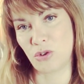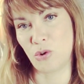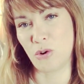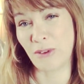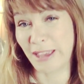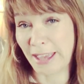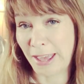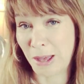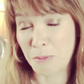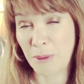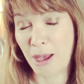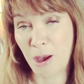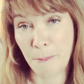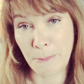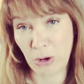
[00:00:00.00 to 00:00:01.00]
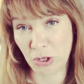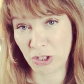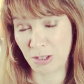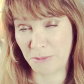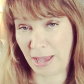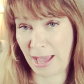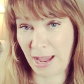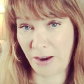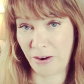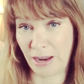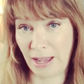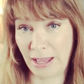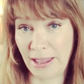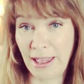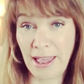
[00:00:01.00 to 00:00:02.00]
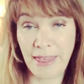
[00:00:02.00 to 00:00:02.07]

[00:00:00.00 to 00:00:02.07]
sort of hip and bottom area.